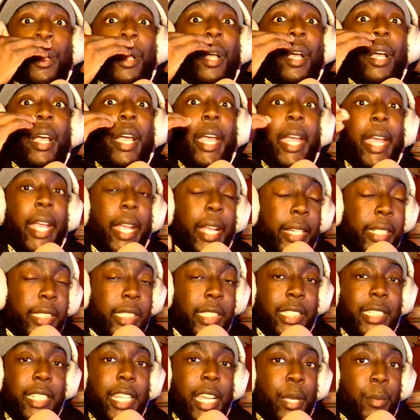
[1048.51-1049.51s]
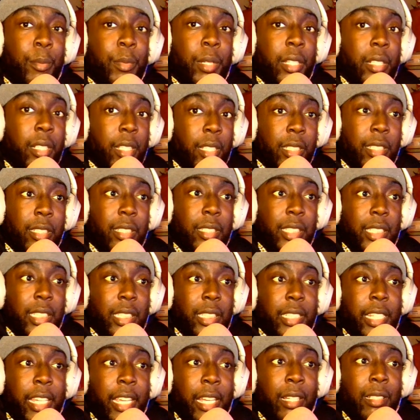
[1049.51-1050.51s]
and she gave me another
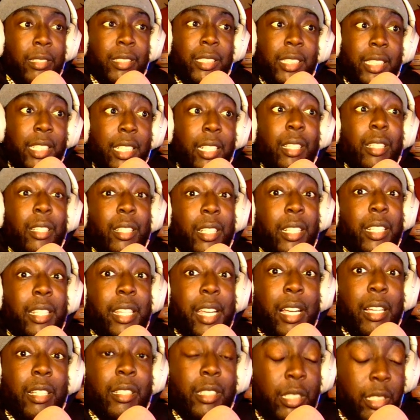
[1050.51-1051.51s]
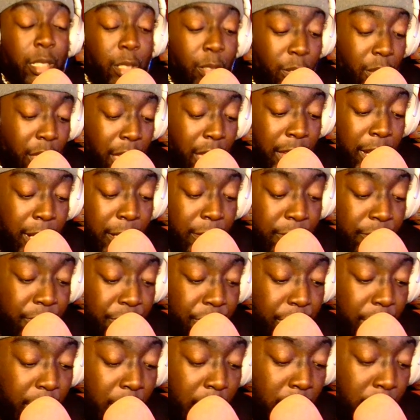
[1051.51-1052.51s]
discount. She looked out. So like,
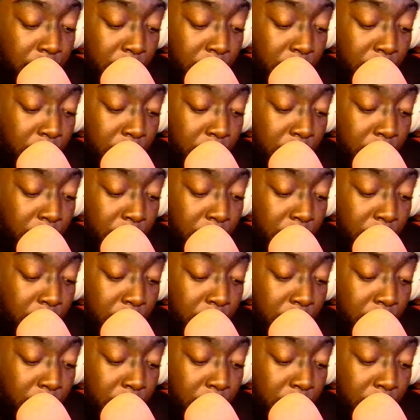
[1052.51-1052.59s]
um,